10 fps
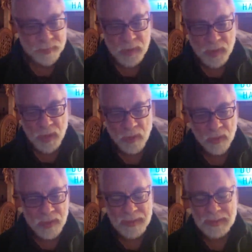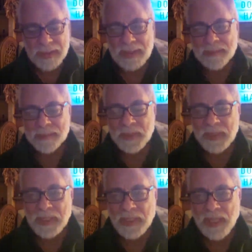you know, uh,
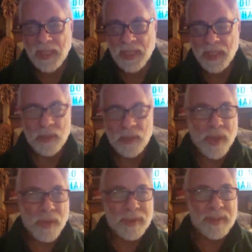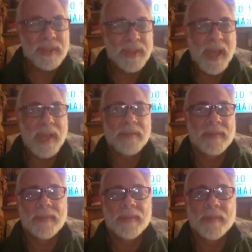you'll notice that
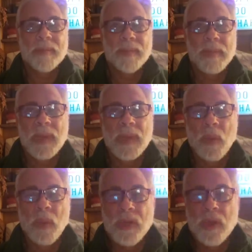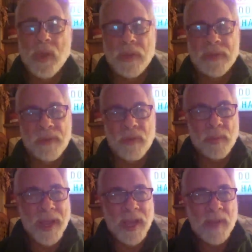when you go through a
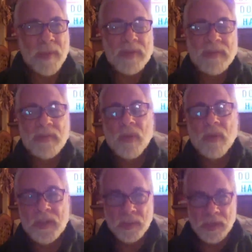breakup or divorce, when